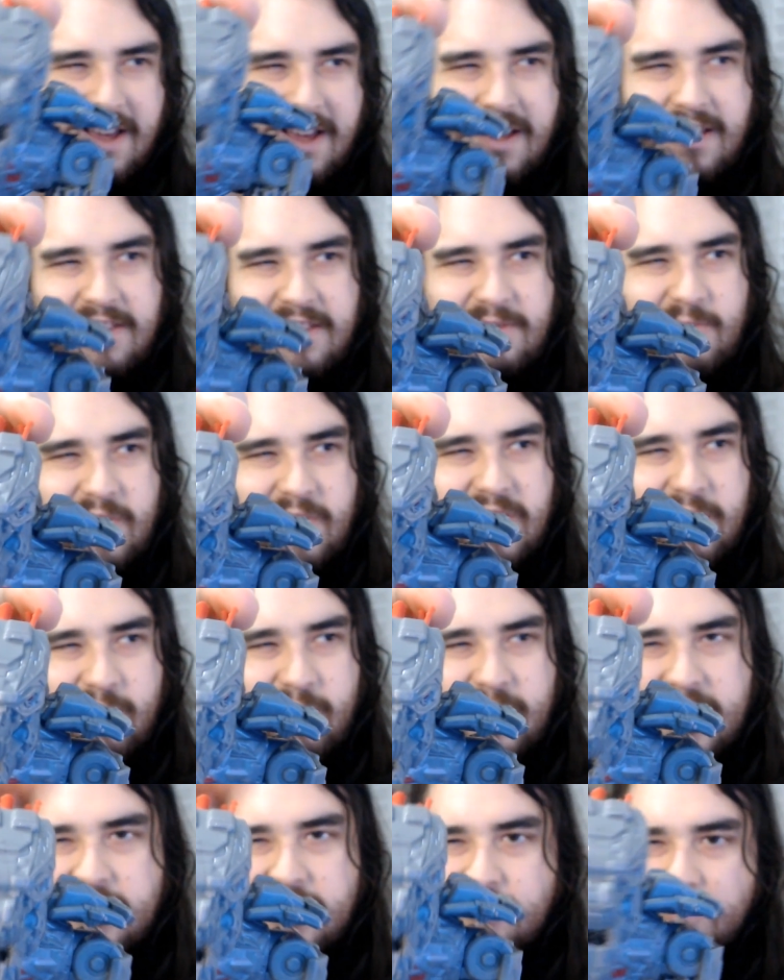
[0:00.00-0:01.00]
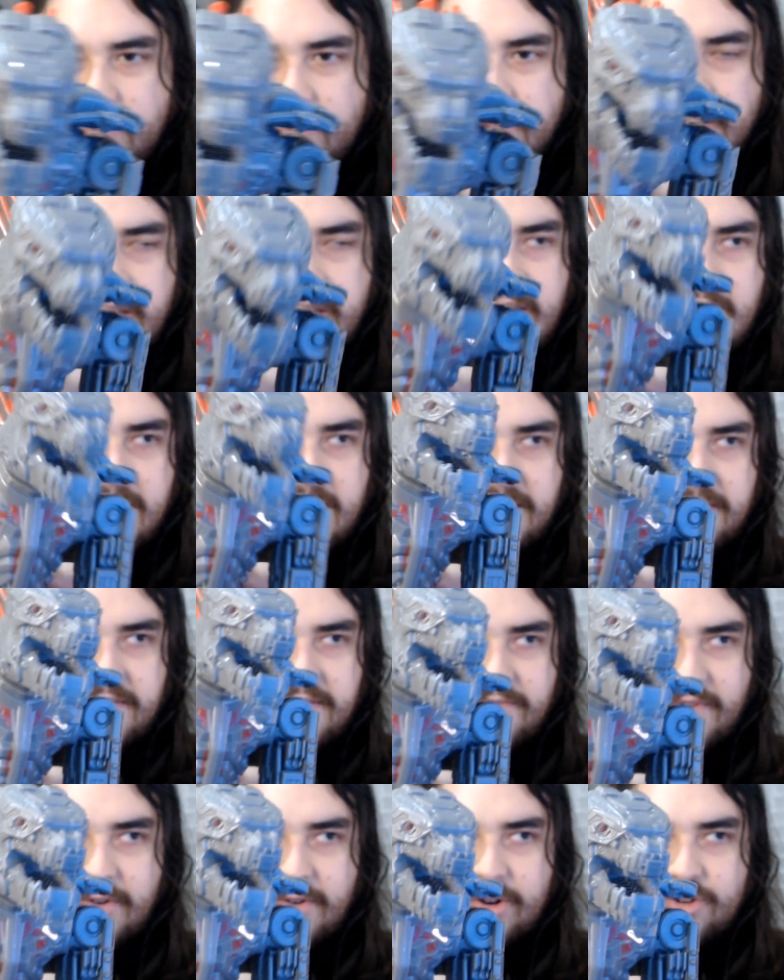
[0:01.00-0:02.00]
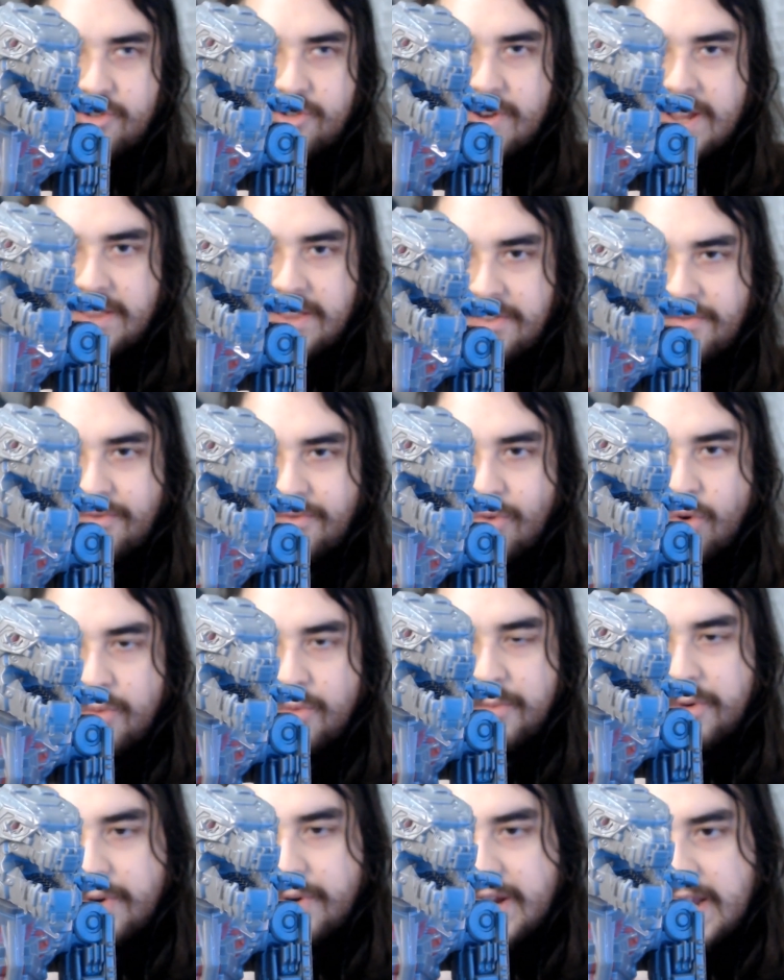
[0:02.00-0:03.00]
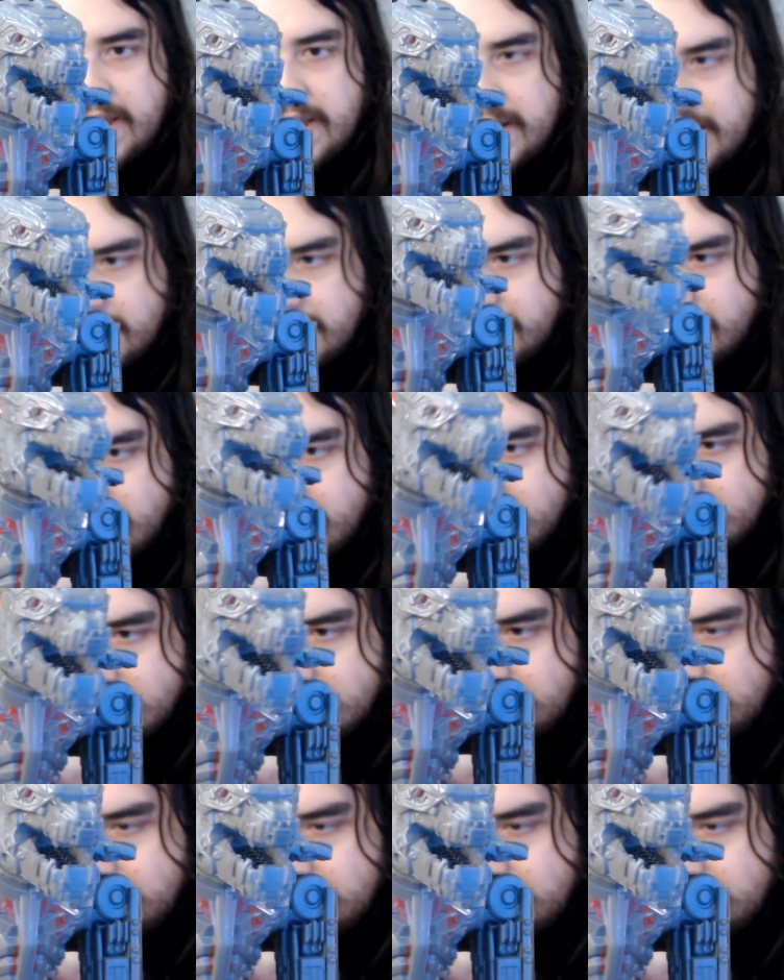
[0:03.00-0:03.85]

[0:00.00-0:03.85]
It's really weird looking again. It's very transformery and it kind of...